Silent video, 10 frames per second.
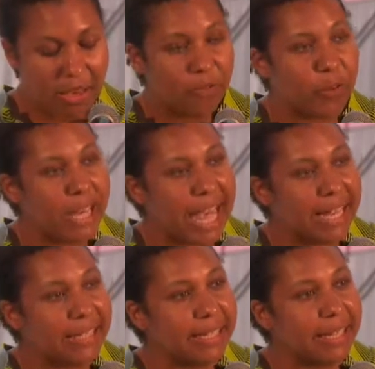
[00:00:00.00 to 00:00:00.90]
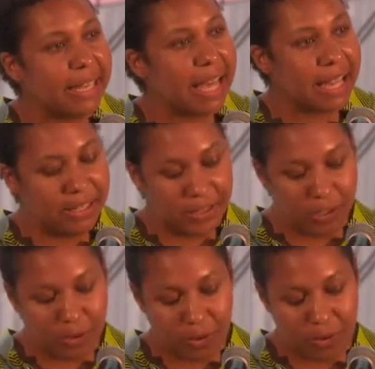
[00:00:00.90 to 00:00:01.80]
Forget
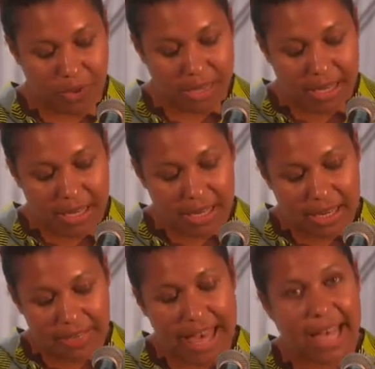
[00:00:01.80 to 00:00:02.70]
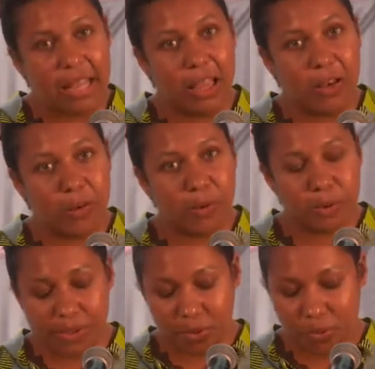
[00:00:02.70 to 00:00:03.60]
kudzu, that
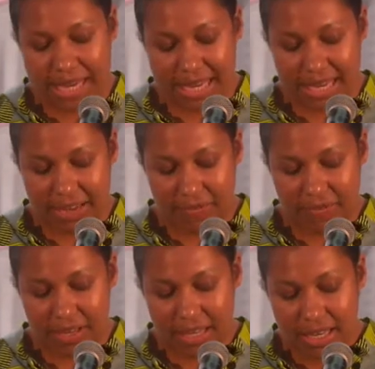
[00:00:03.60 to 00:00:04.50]
closed weave,